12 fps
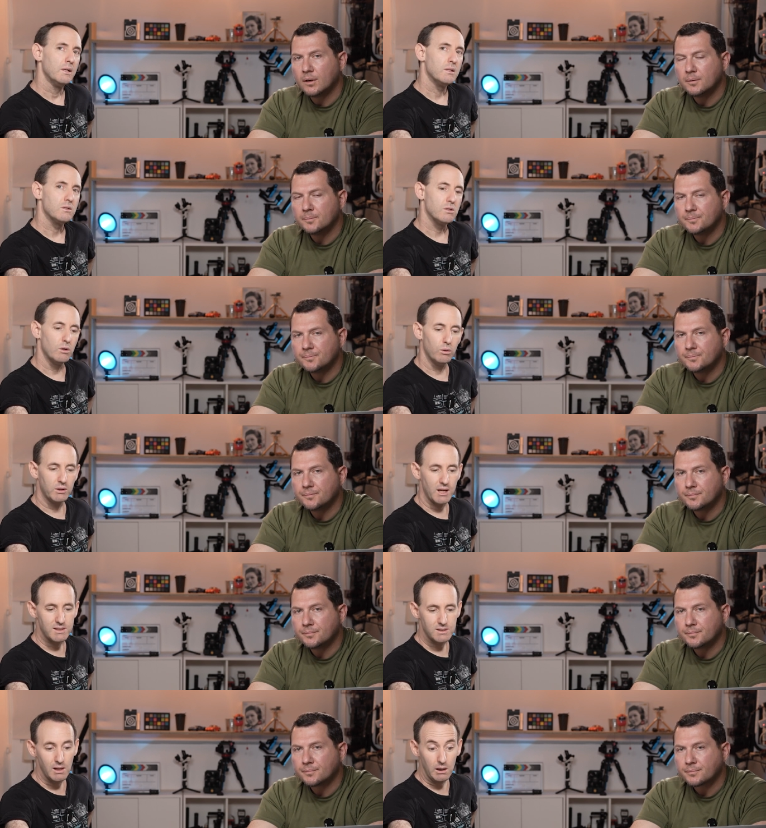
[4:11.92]
Speaker 1: So
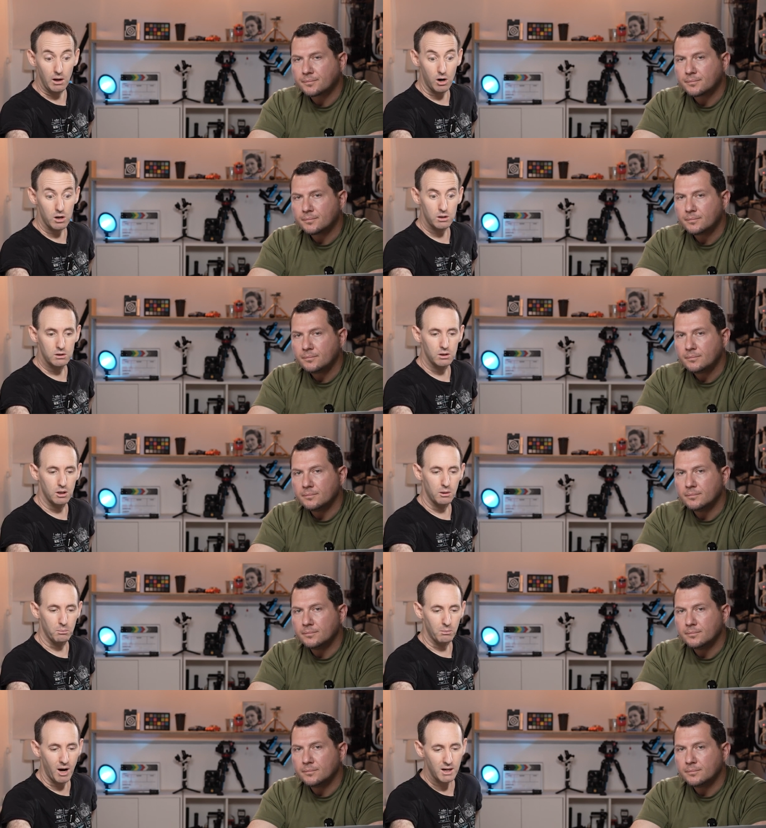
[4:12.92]
that's the Lark
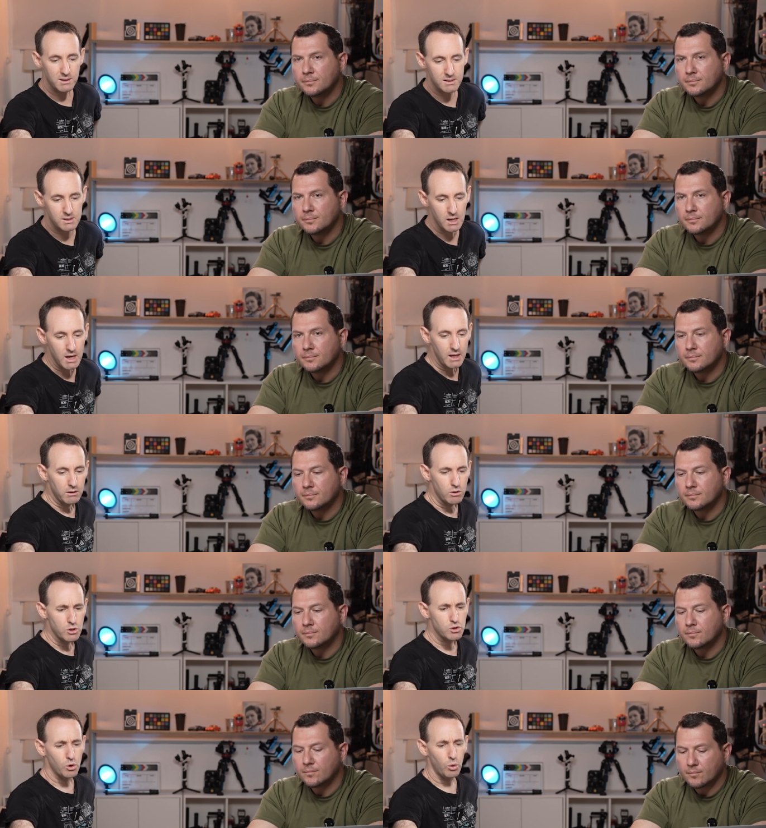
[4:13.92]
uh, Max.
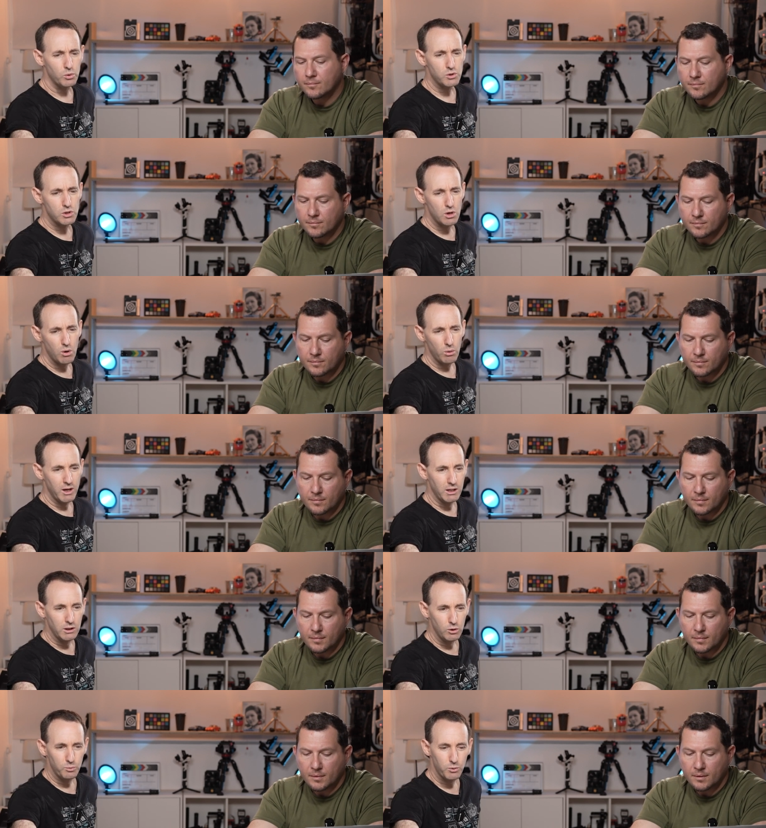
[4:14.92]
There is also a
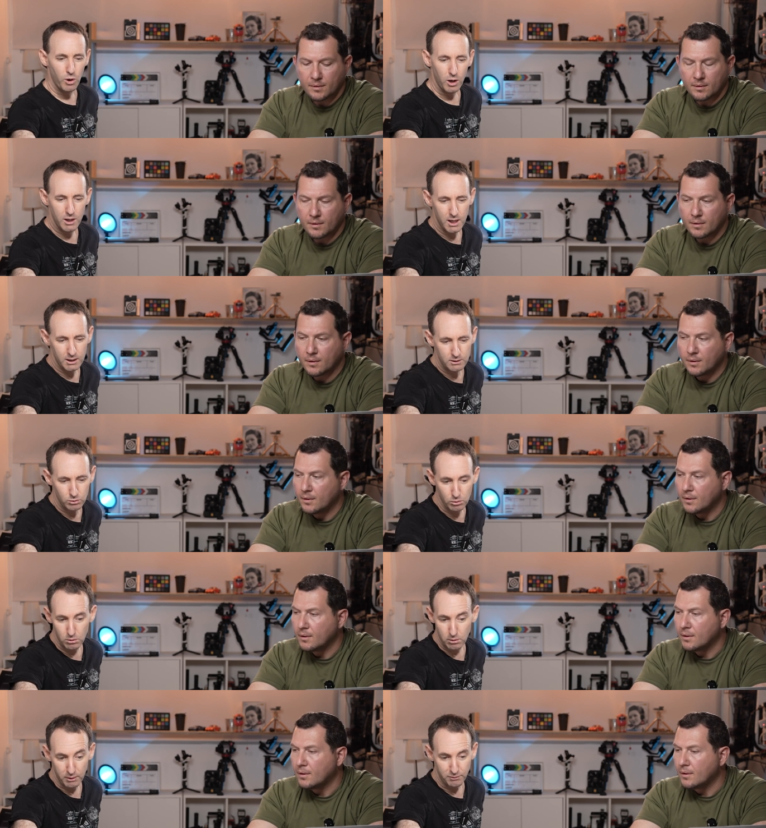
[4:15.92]
new product,
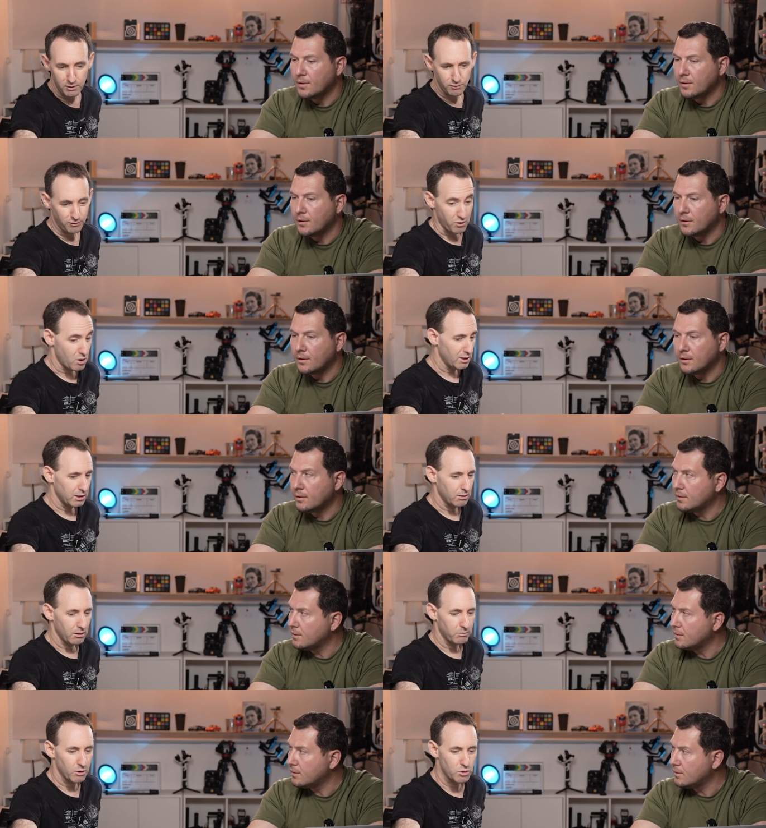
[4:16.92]
or I think fairly
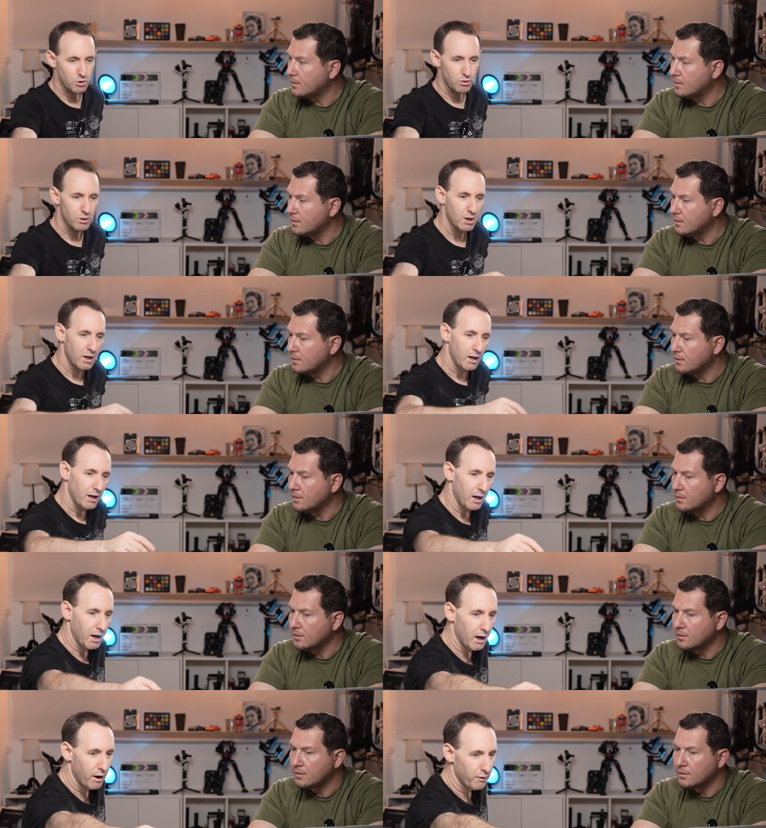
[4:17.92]
new. I'm not sure.
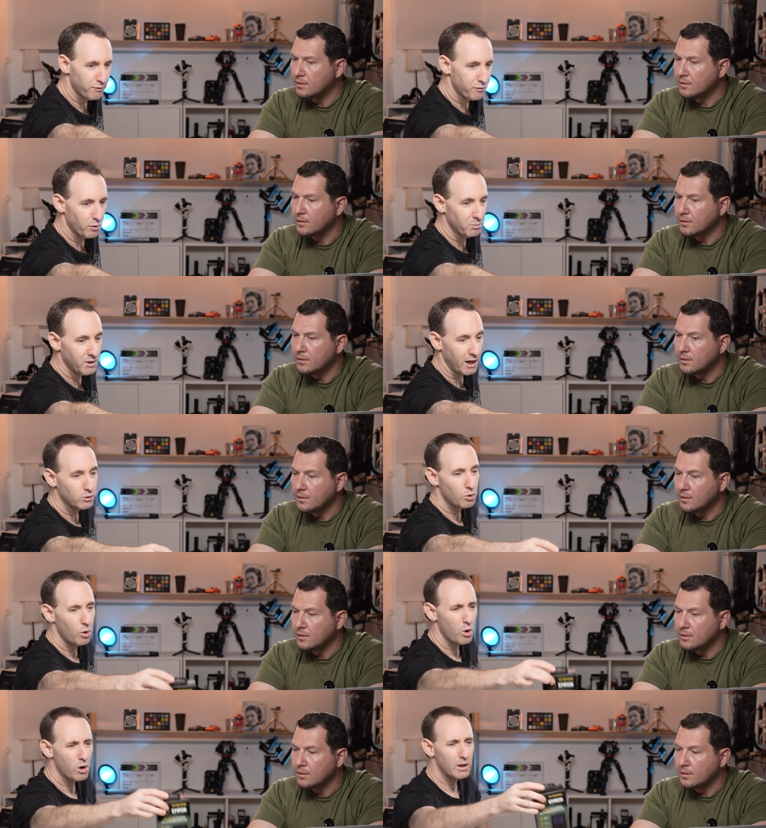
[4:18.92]
Uh, from
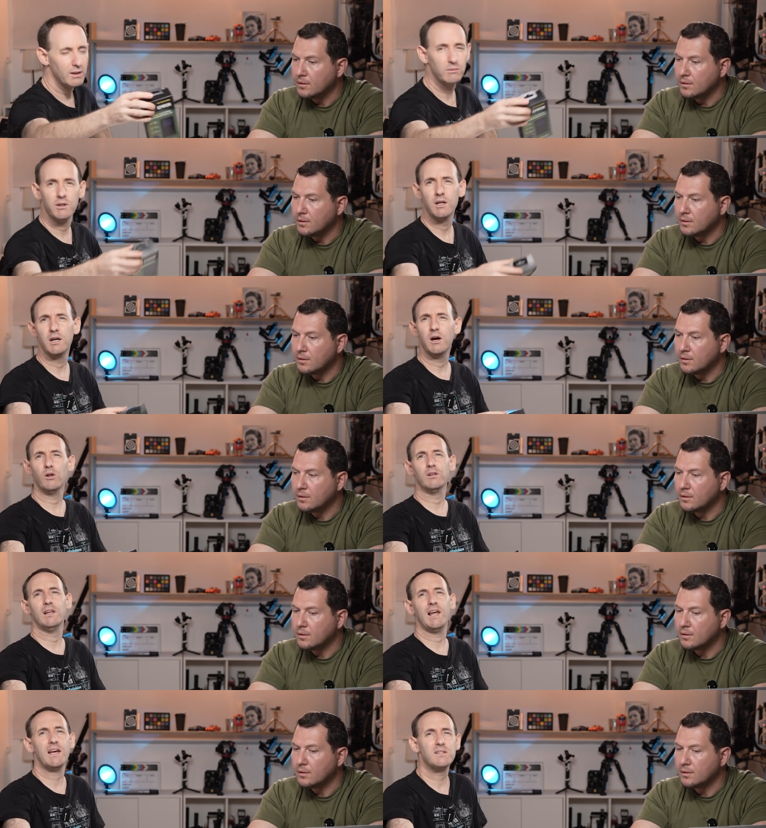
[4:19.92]
Nitecore. Uh,
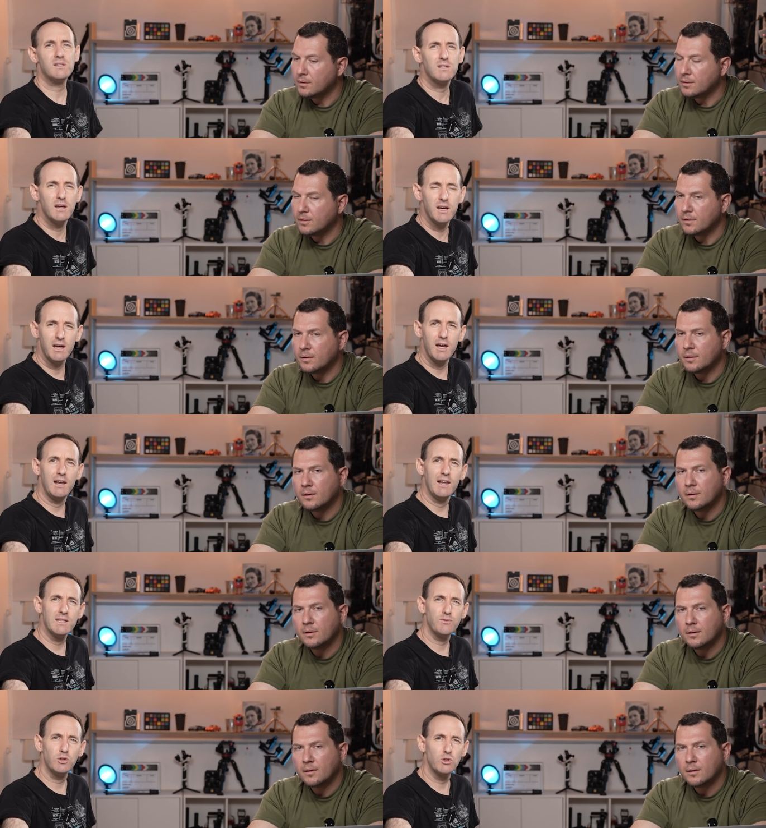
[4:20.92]
on the last uh,
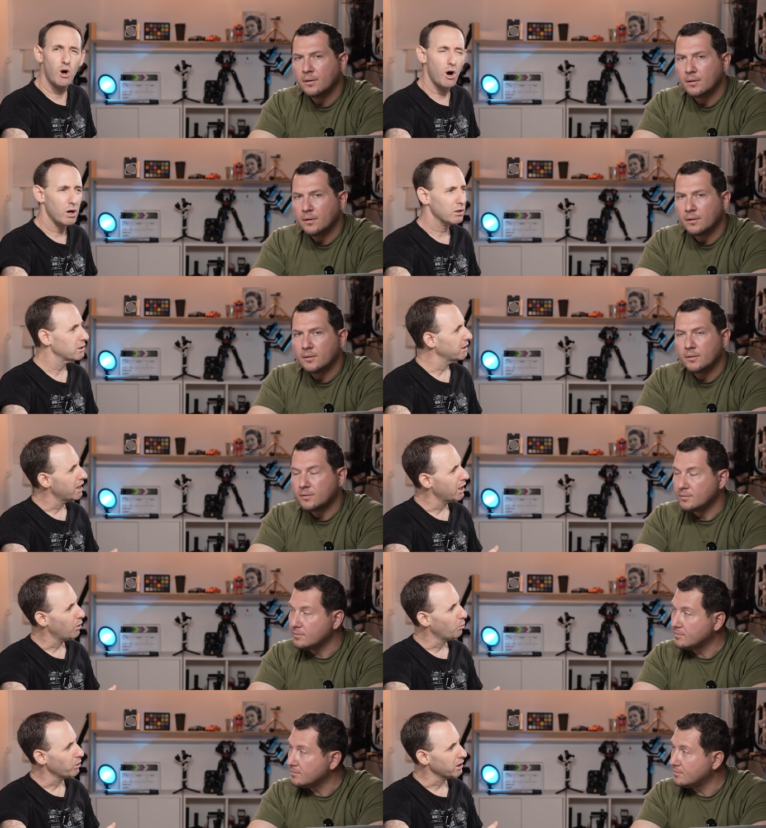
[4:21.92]
LensVid Talk,
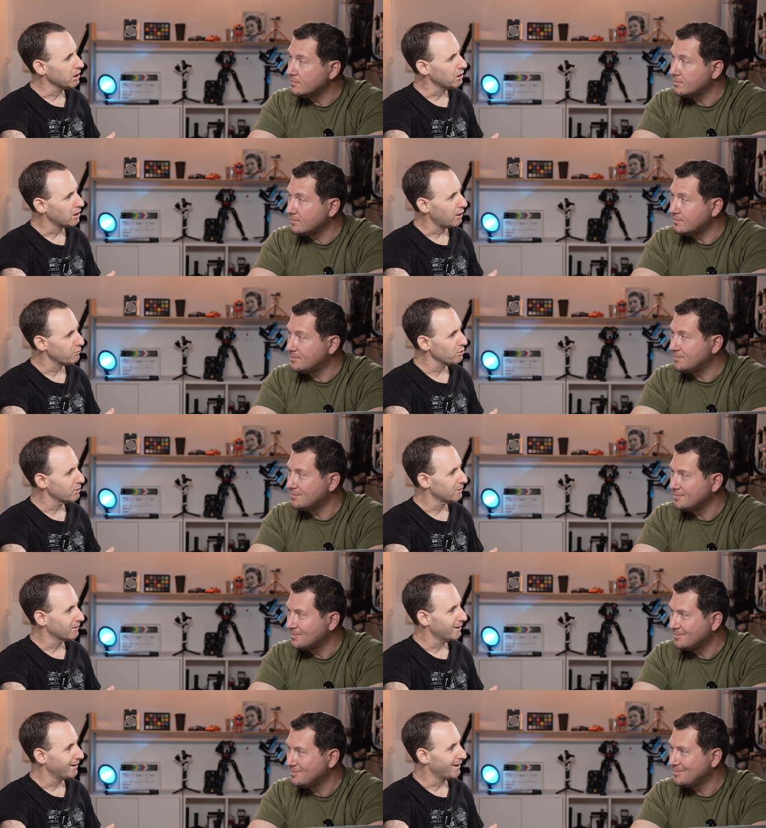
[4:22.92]
uh, we
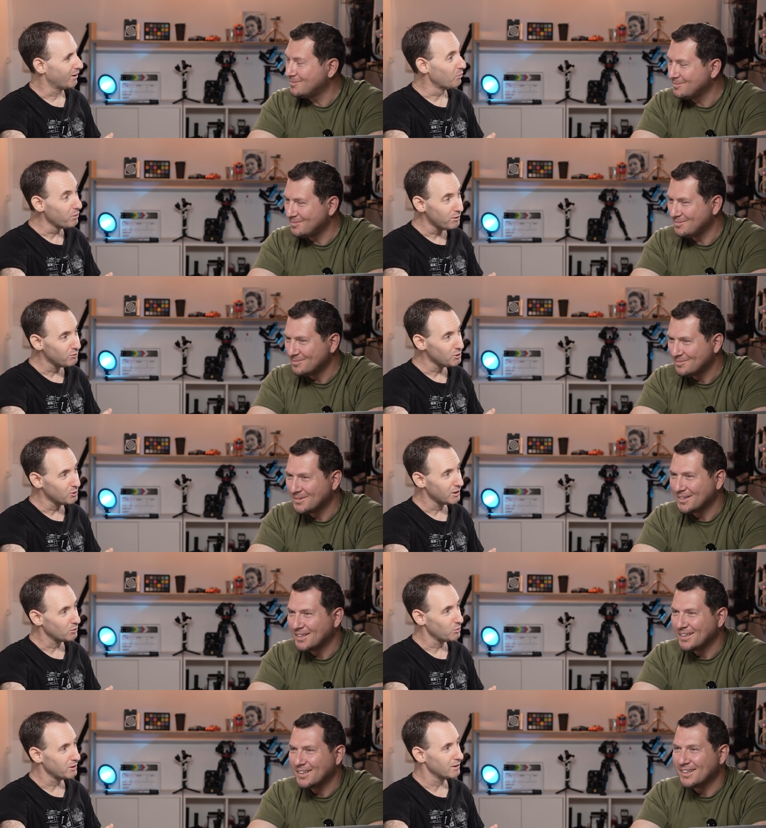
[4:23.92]
covered the review
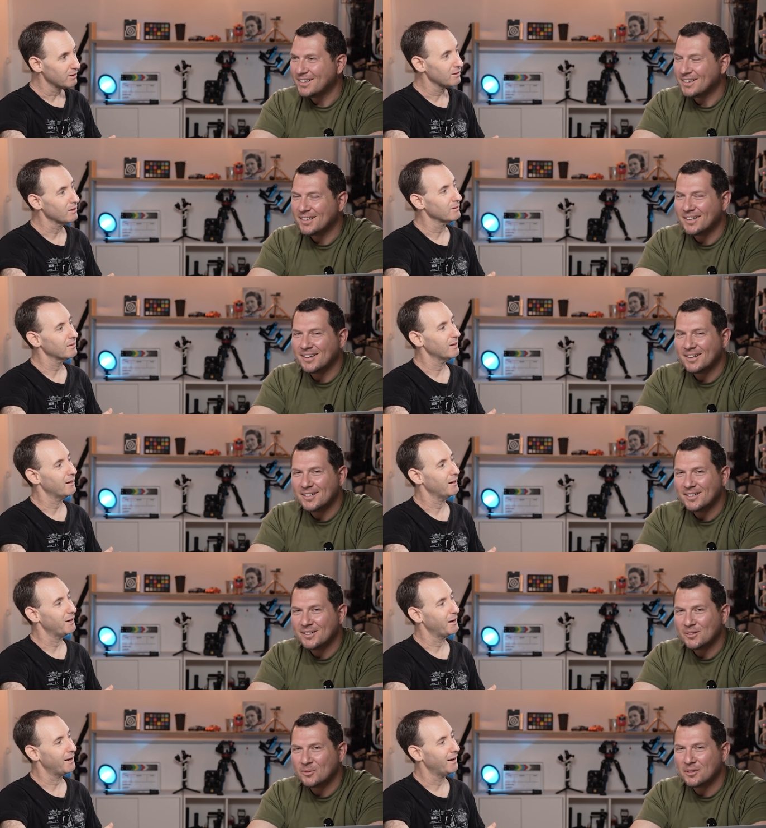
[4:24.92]
that we did on
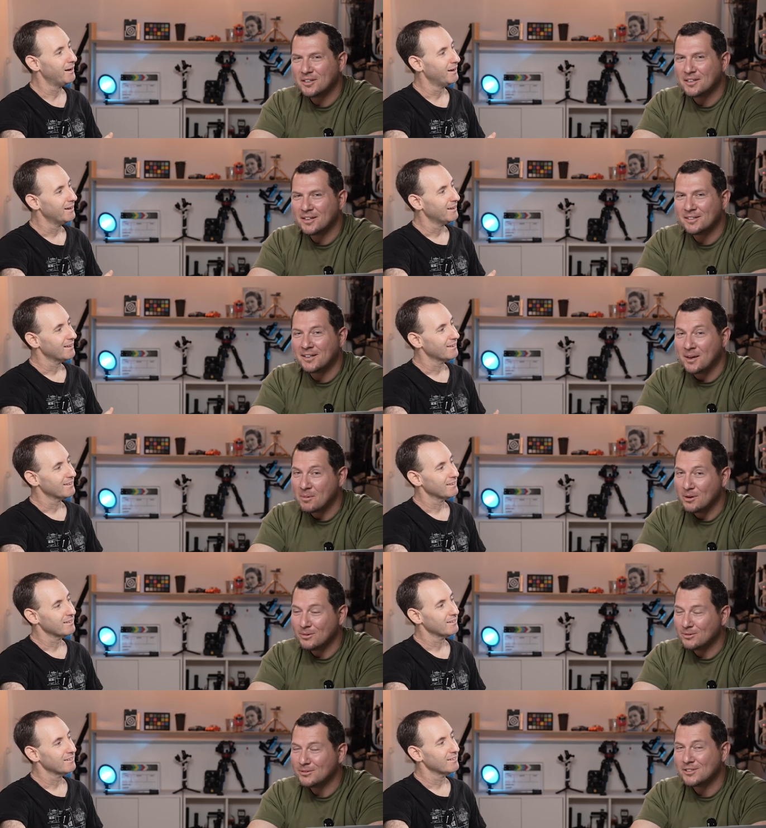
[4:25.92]
the
Speaker 2: the demo.